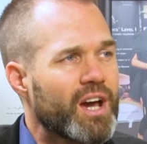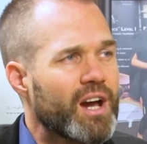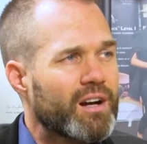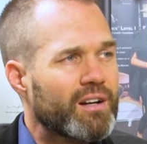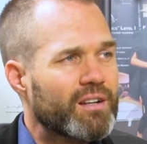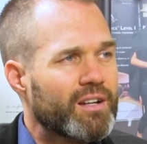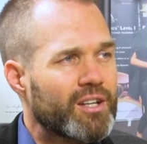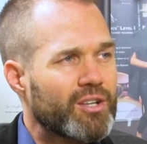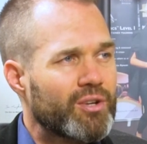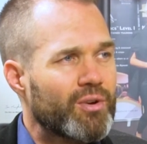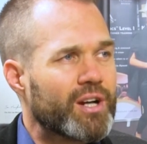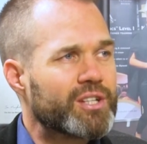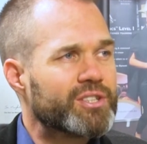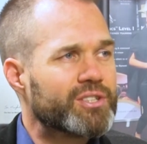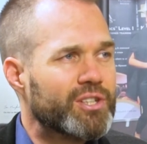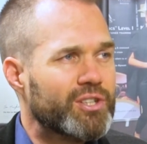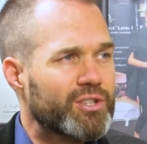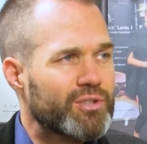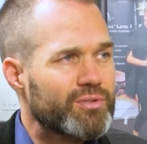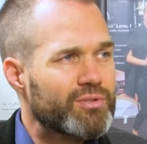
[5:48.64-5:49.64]
out and you
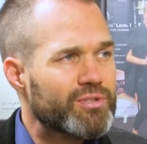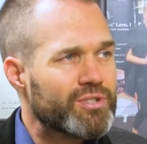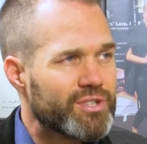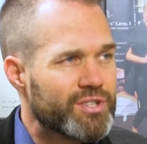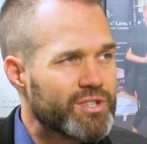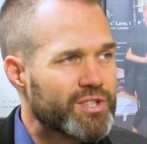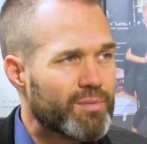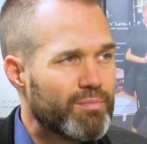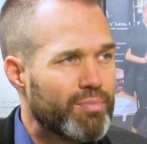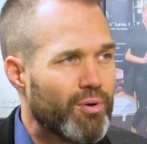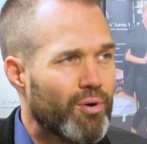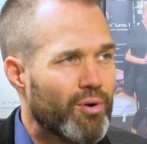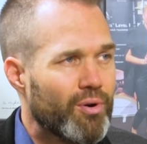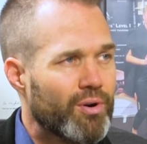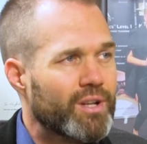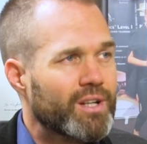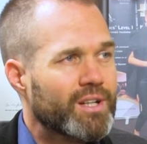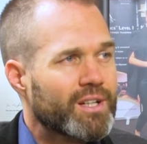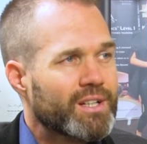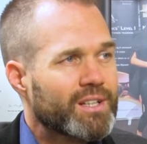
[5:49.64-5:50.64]
actually used the
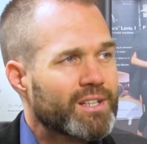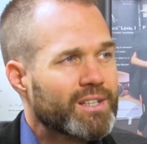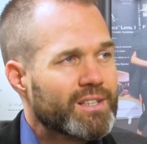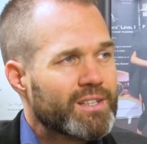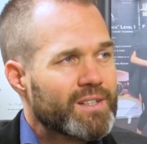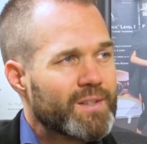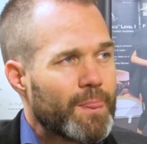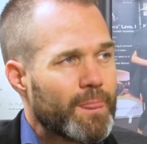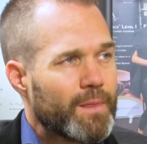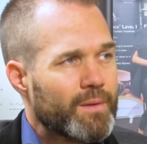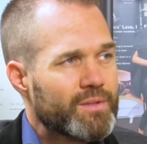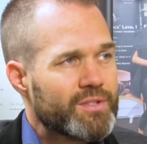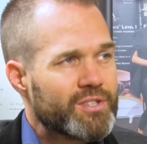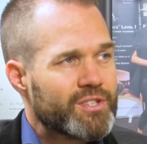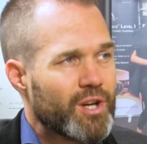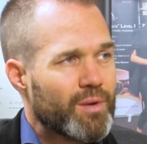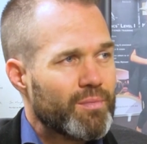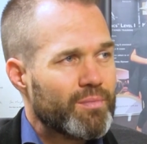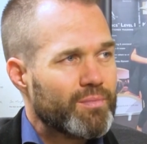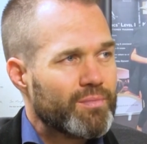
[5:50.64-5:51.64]
support.
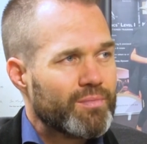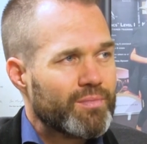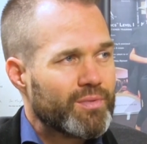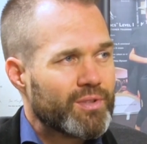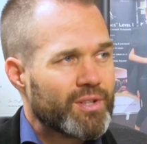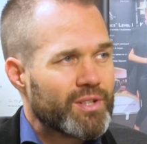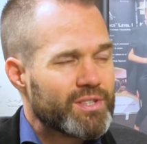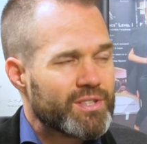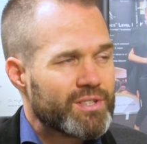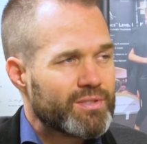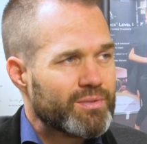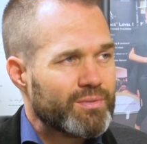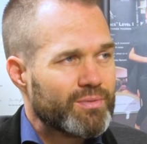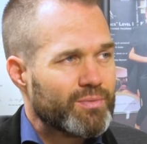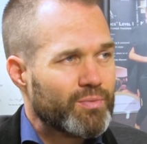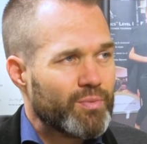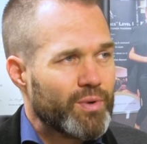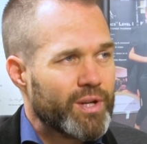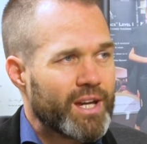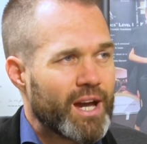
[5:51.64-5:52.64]
So, because
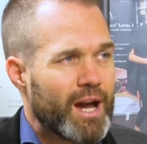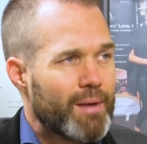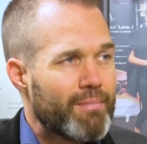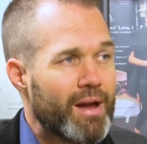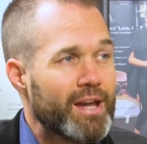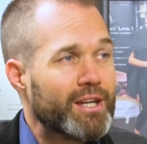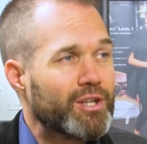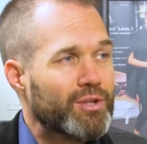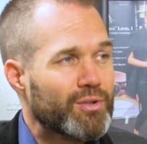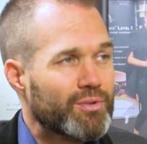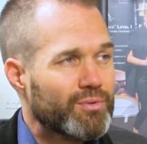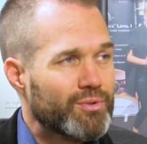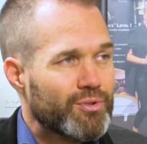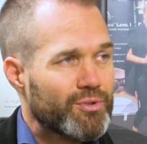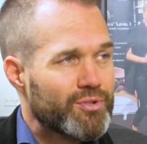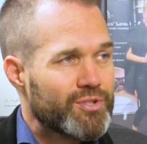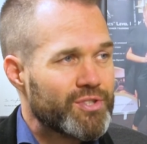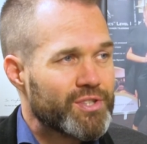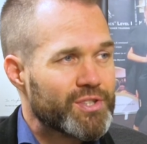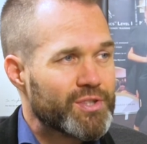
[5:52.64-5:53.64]
we can't make you
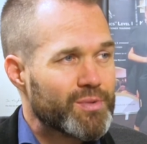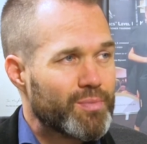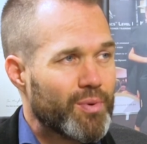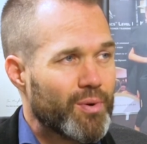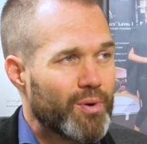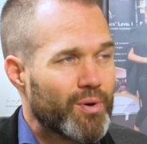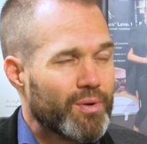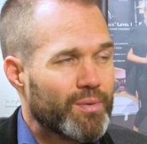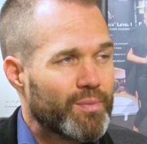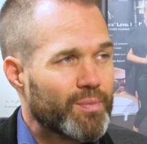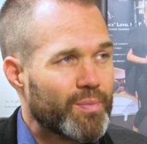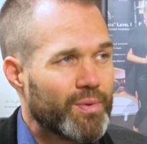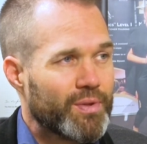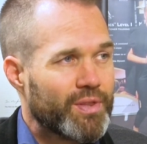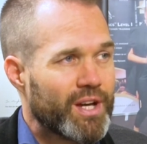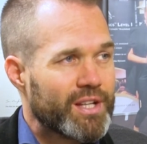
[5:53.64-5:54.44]
use the support, but